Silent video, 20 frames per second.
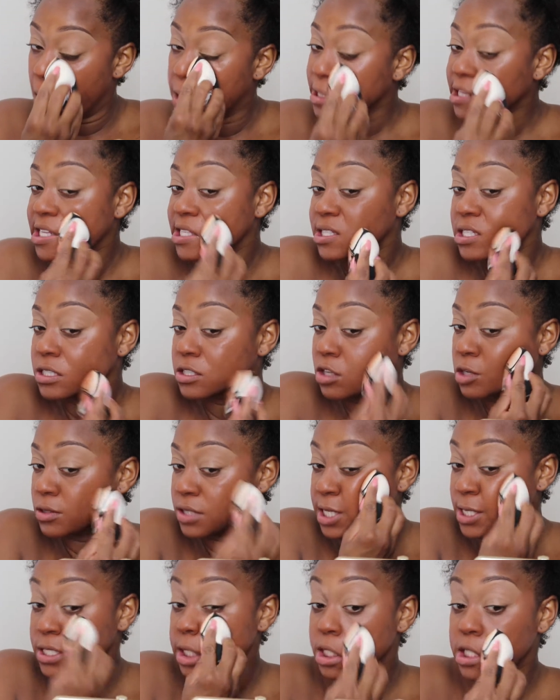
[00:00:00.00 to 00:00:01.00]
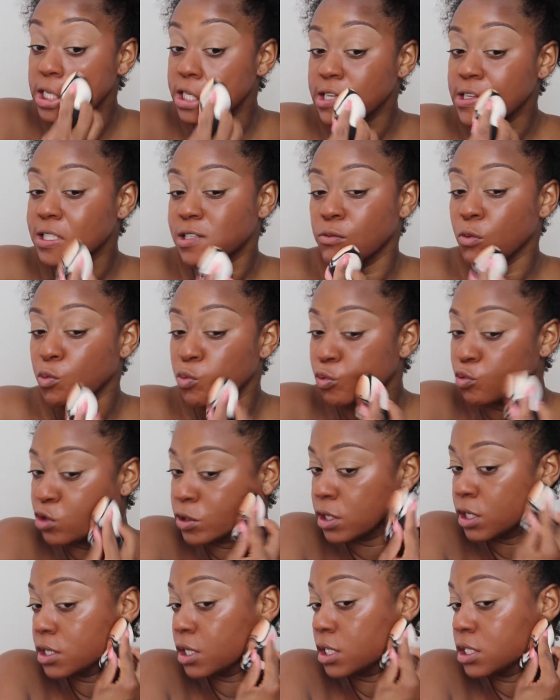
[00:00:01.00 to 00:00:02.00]
This looks
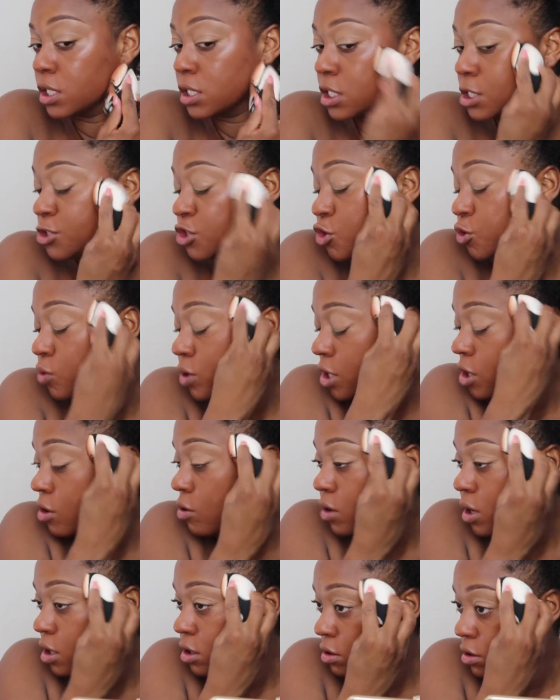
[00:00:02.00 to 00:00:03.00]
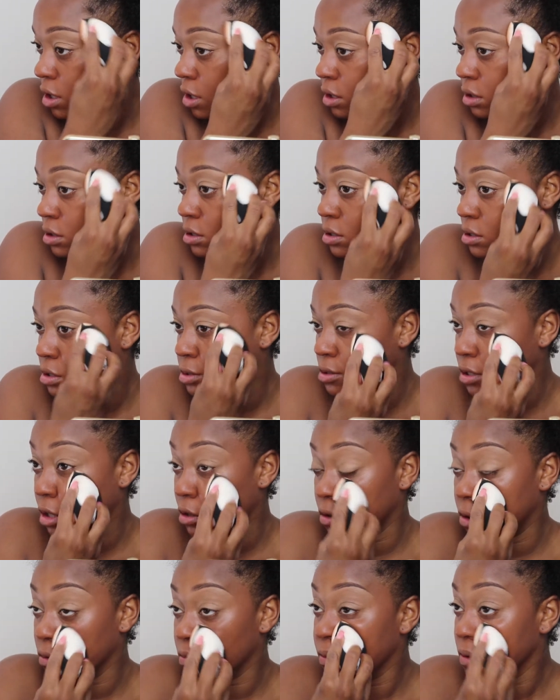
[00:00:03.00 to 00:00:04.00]
really dewy going on.
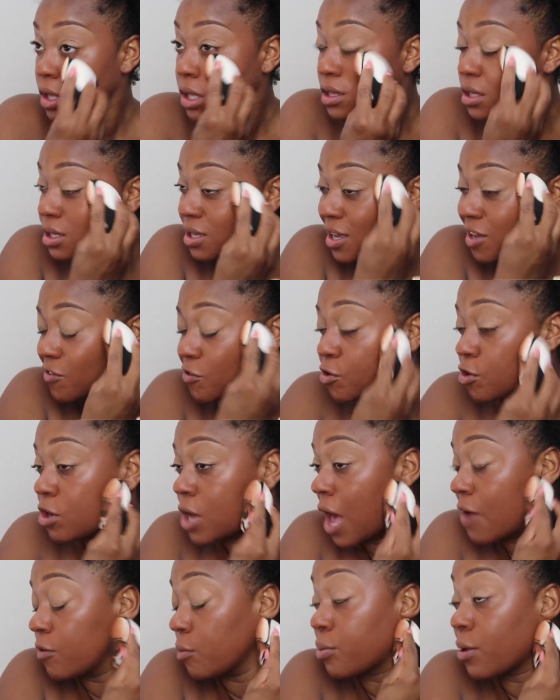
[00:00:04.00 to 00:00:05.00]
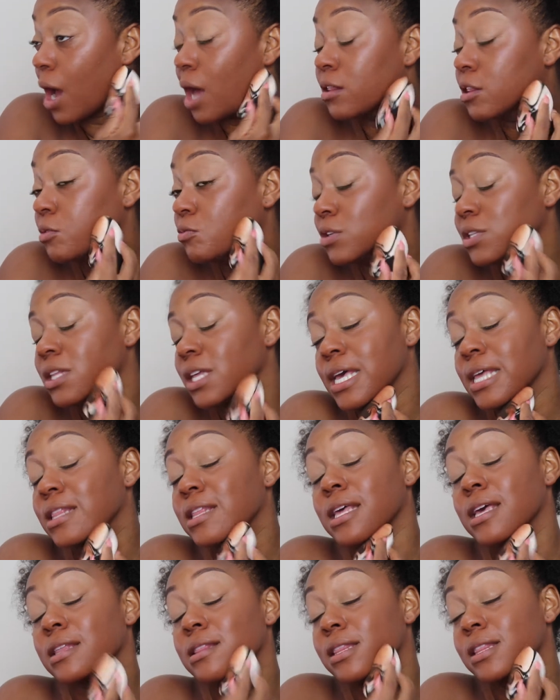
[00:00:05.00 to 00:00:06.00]
So if you don't have a problem with
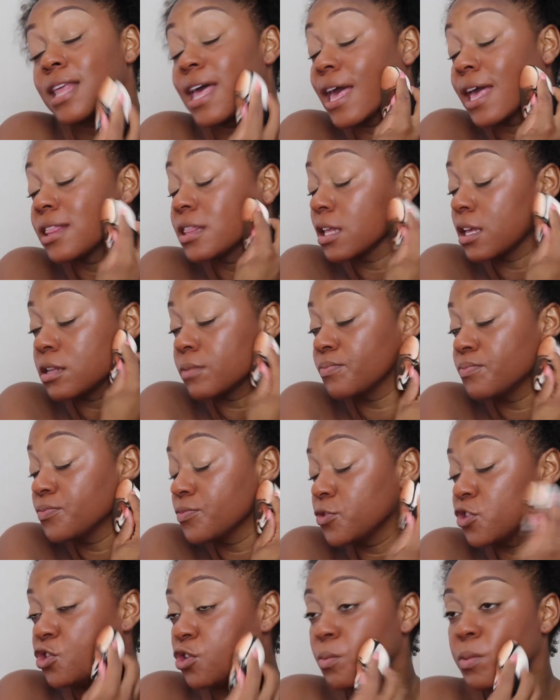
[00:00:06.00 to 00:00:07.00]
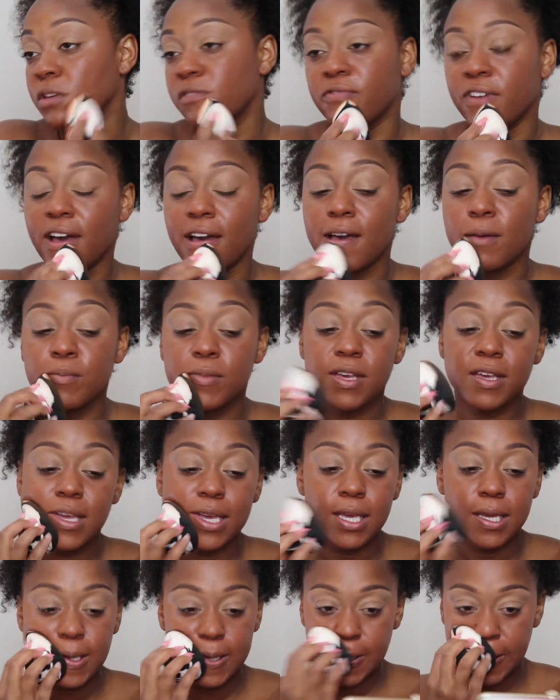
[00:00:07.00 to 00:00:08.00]
that, then you'll be fine. But
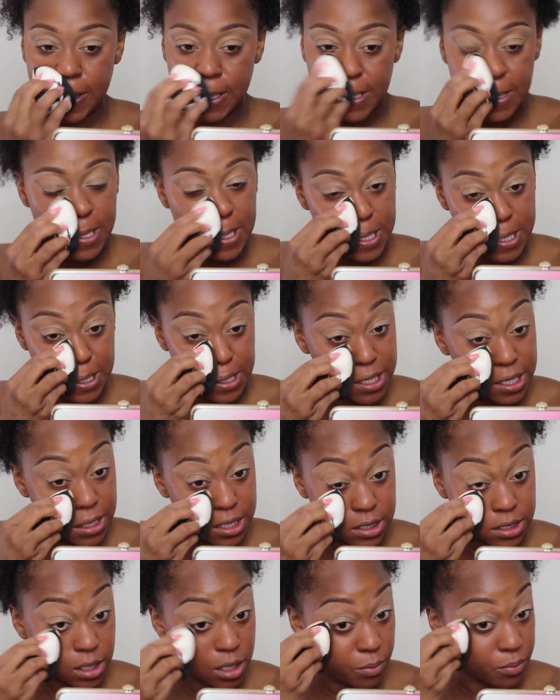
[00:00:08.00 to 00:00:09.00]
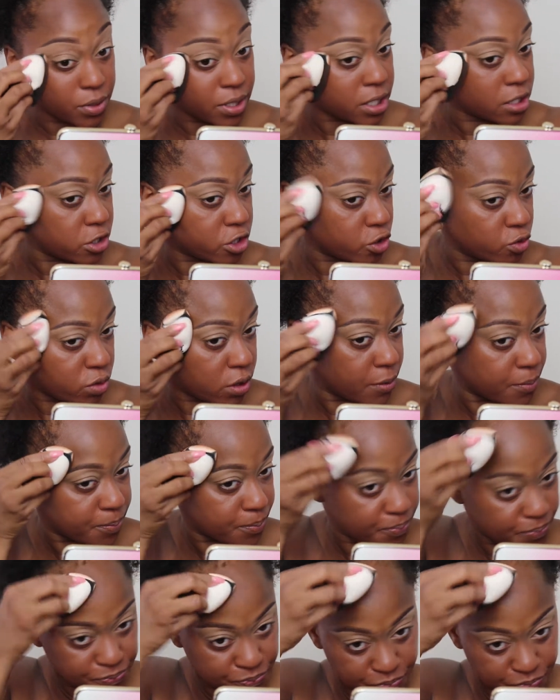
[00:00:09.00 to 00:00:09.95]
it is a bit dewy.